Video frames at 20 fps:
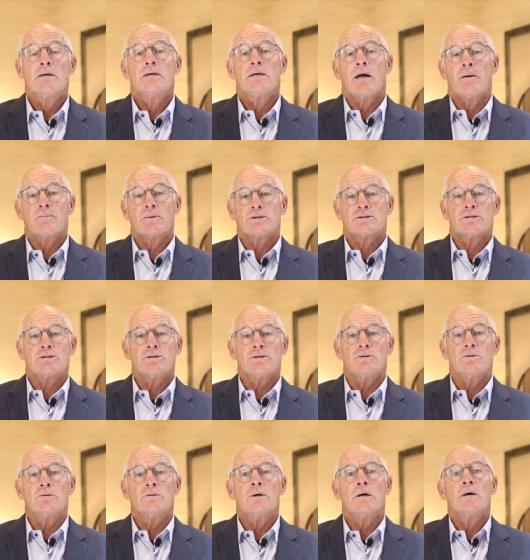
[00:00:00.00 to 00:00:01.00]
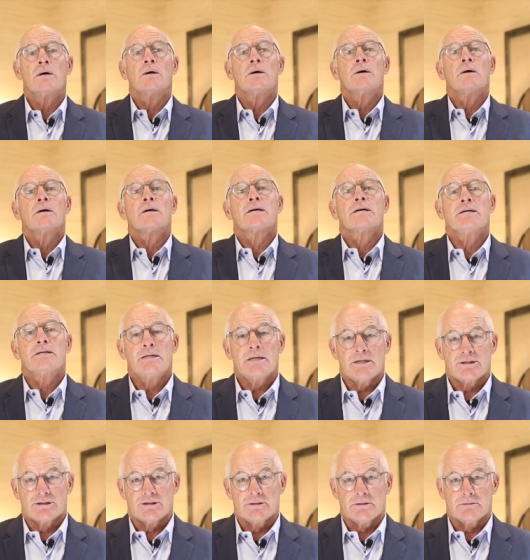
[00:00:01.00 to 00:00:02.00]
Number two,
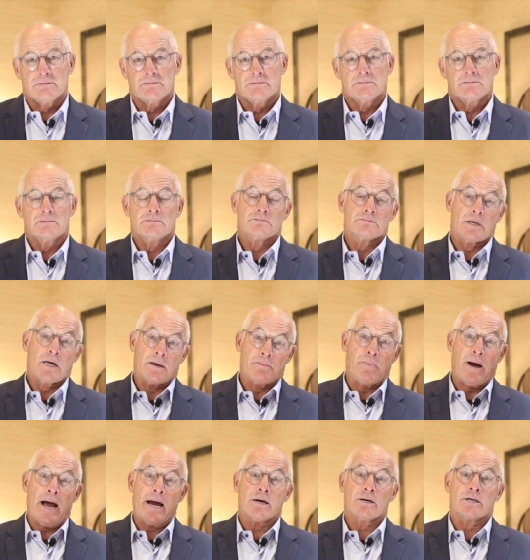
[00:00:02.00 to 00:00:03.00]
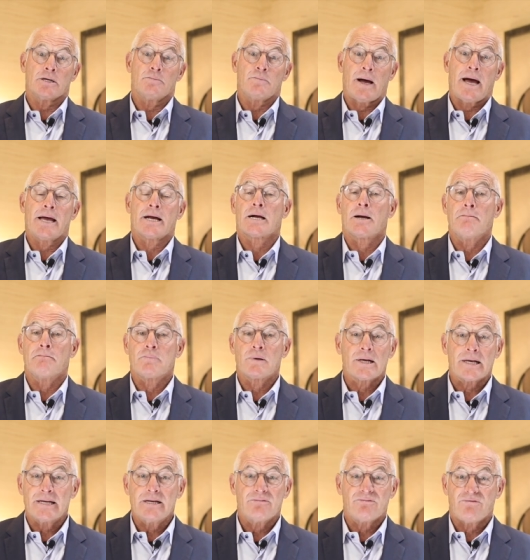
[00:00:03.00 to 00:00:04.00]
condition. A buyer could buy a complete